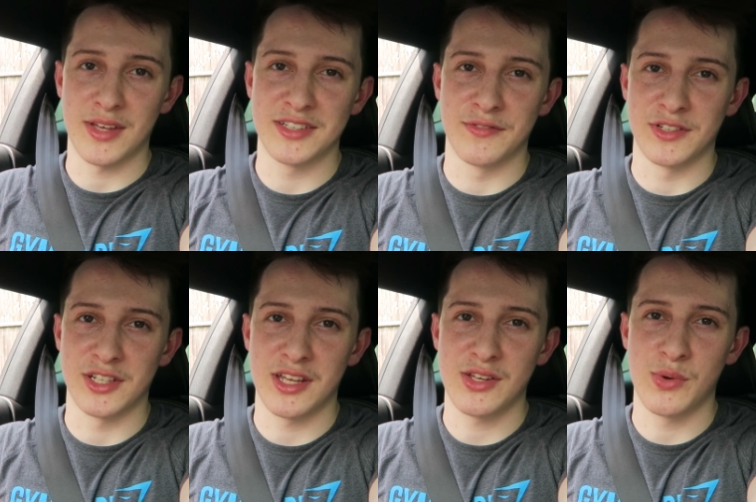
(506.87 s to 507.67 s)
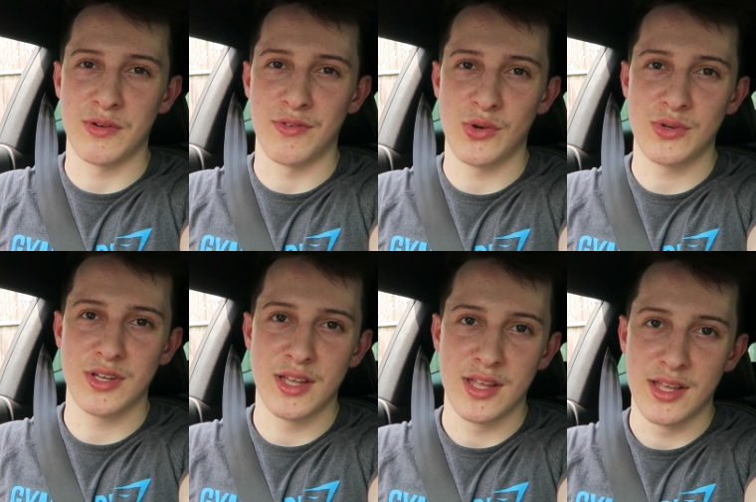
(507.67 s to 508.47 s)
that's it for today, quick
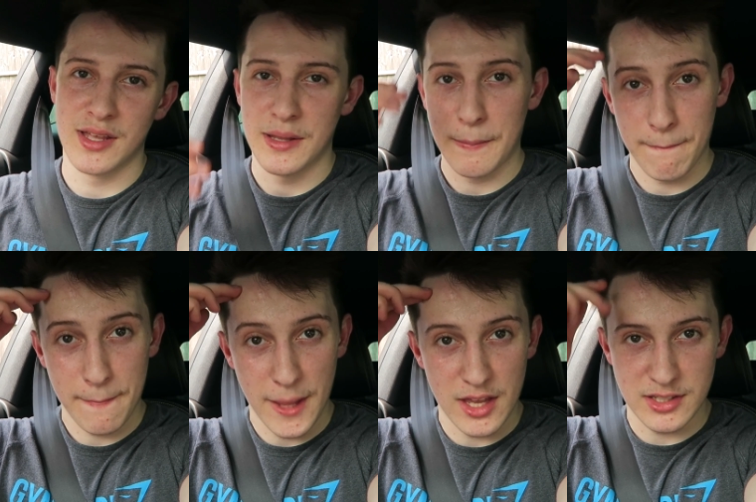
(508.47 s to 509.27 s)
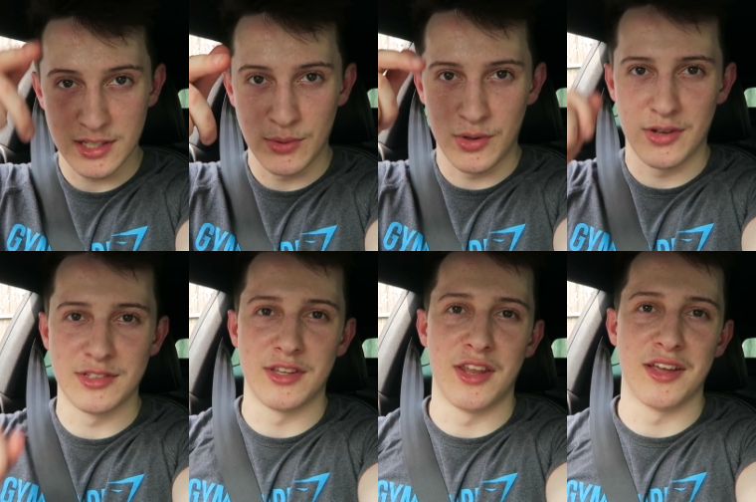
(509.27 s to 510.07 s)
vlog. See you
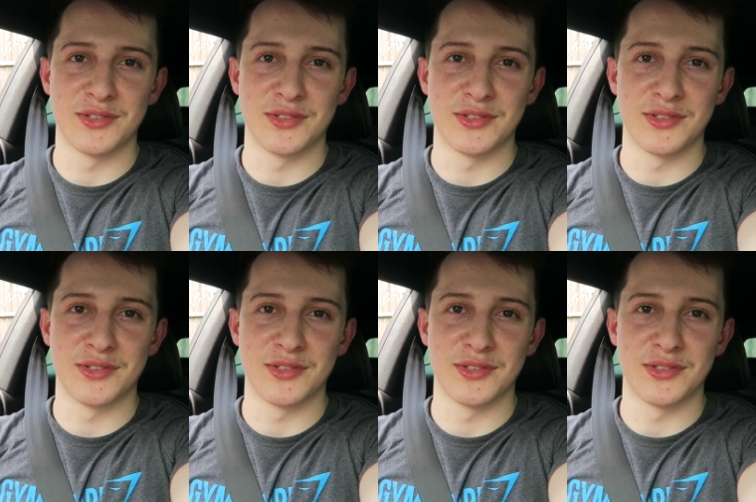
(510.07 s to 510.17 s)
guys in the